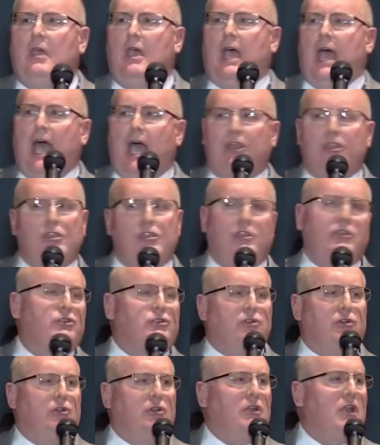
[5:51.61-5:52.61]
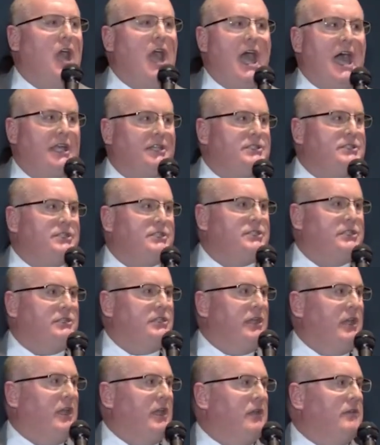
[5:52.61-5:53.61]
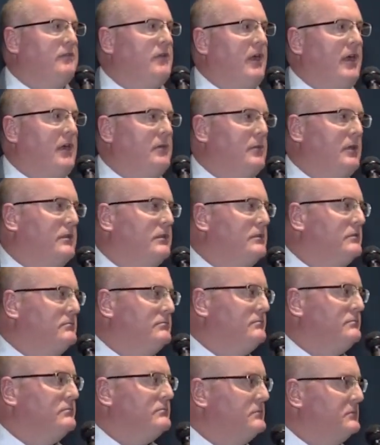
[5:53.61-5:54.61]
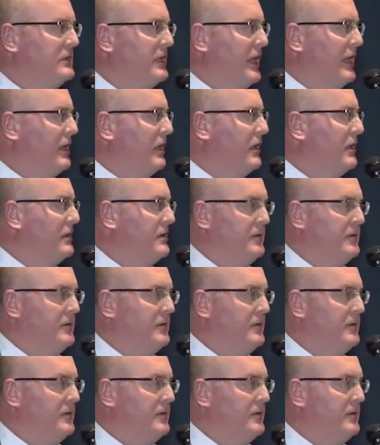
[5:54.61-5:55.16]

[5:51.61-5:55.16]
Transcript: How do you control costs in synthetic environment data?